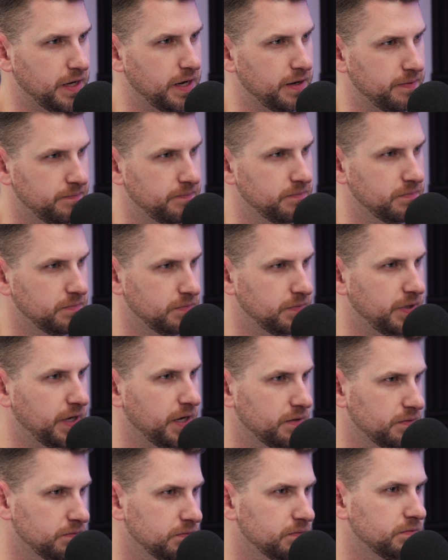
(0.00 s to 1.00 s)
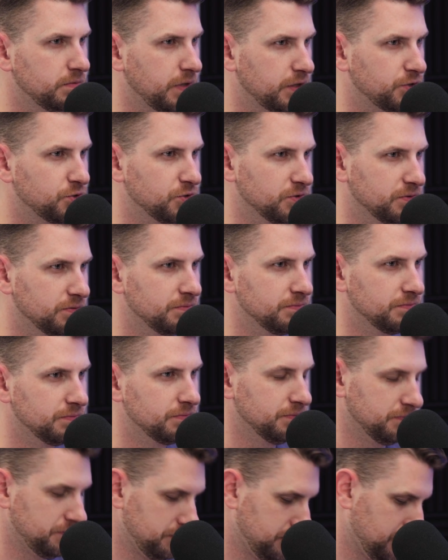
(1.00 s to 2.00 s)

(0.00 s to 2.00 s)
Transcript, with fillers: Yeah. Yeah. That's true. Yeah.